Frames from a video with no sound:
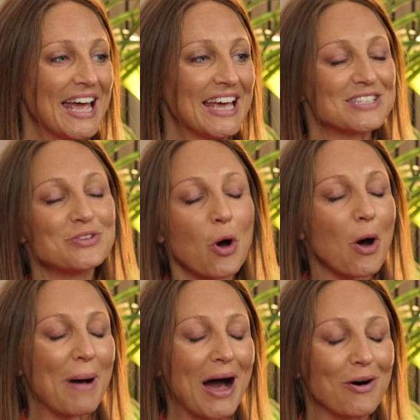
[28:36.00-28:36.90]
it's not
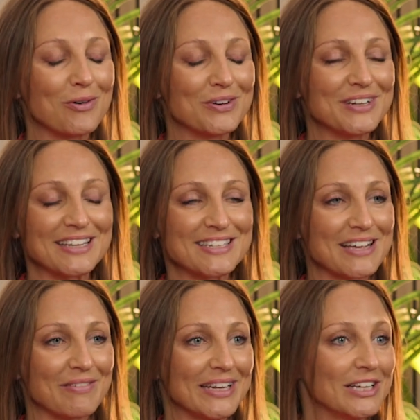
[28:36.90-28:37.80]
about
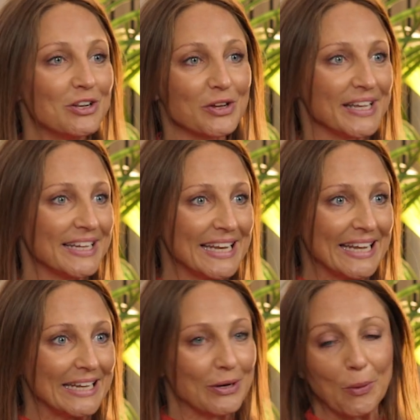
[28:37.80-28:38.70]
necessarily looking
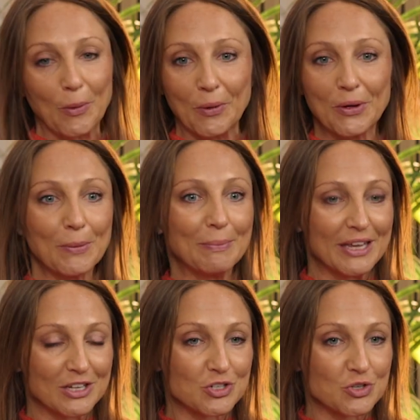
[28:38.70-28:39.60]
lean or
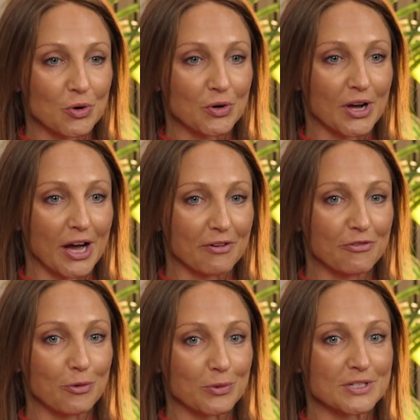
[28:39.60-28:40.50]
being stronger.
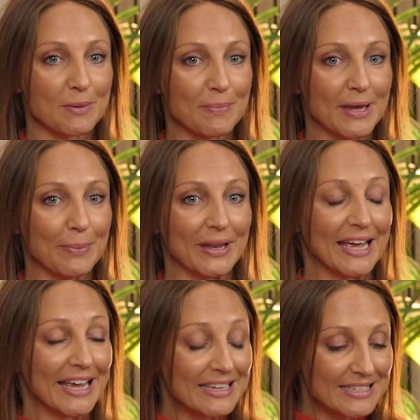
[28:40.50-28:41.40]
For some people it
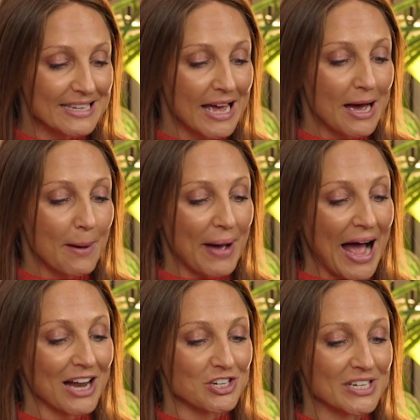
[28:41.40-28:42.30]
is. But
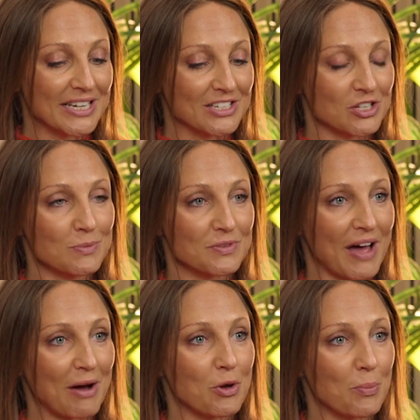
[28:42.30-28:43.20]
actually, in terms of
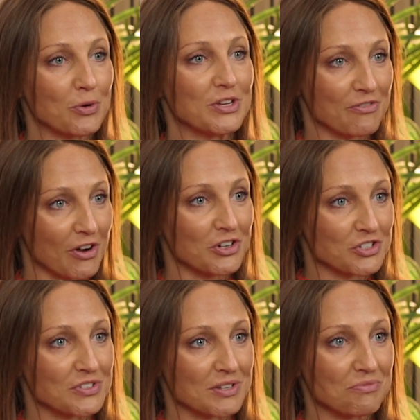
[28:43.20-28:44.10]
how your body
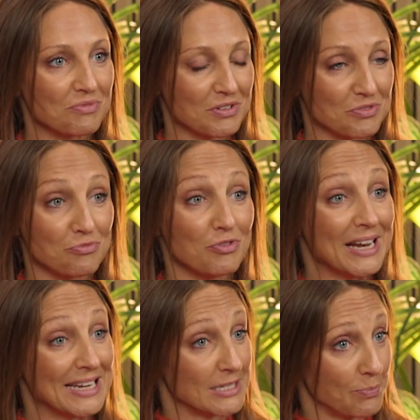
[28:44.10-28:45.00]
functions, it's
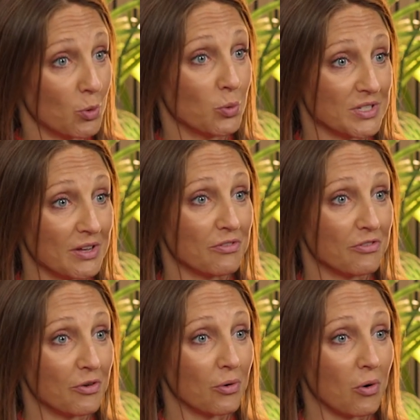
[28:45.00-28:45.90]
really supportive
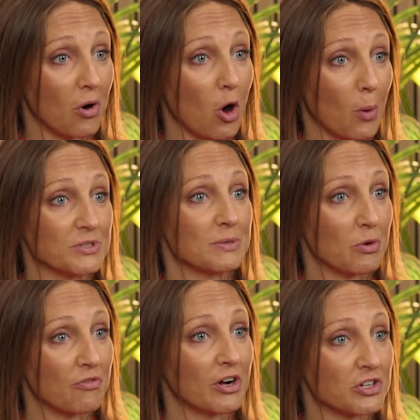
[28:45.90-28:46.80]
for
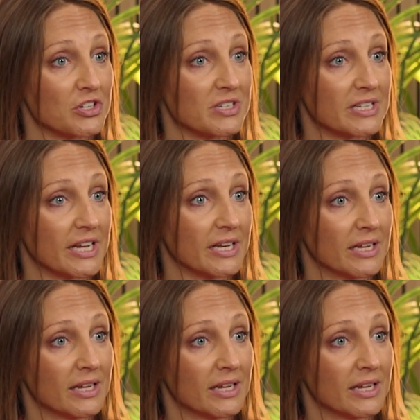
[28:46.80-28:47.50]
optimal function, isn't it?